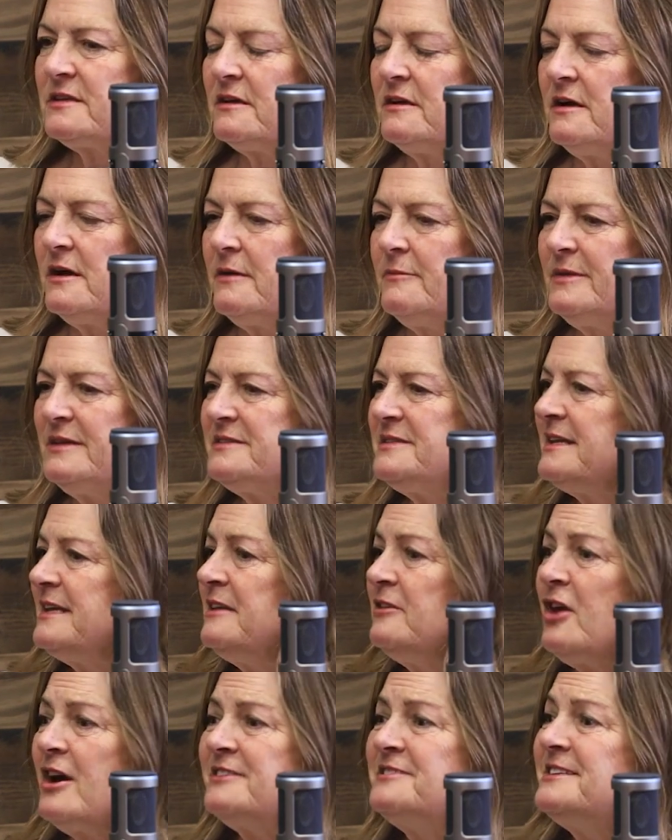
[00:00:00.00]
he
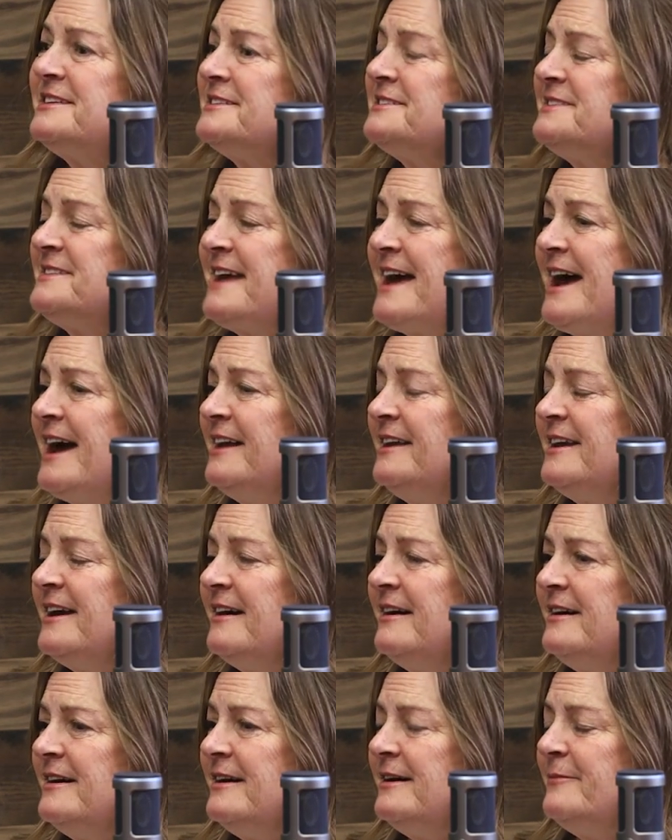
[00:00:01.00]
lost his dad
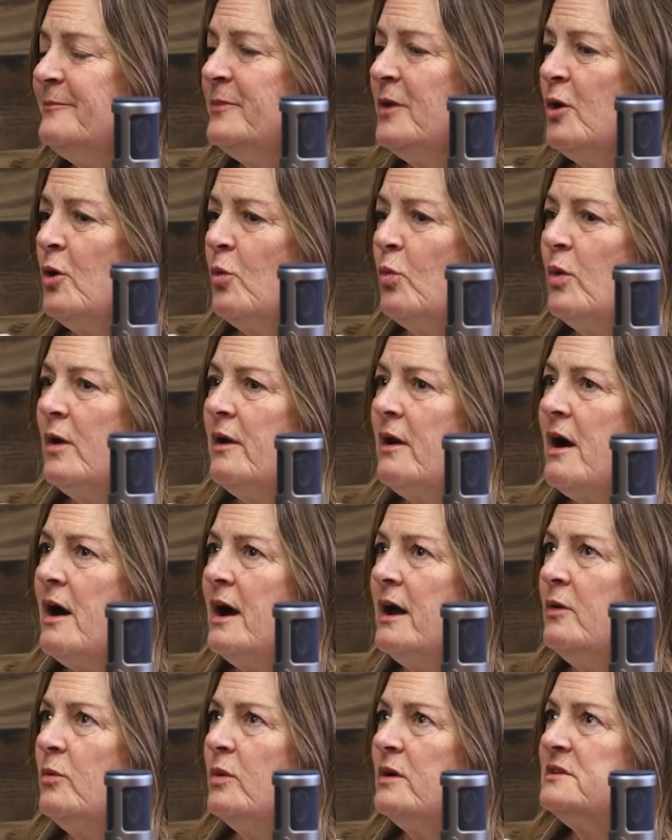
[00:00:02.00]
when
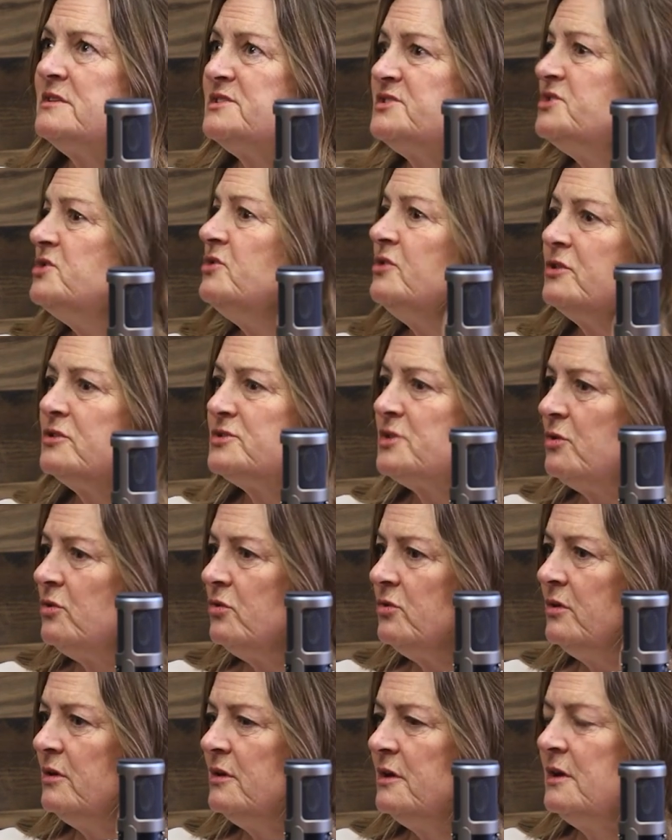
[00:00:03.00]
I was 2 years old.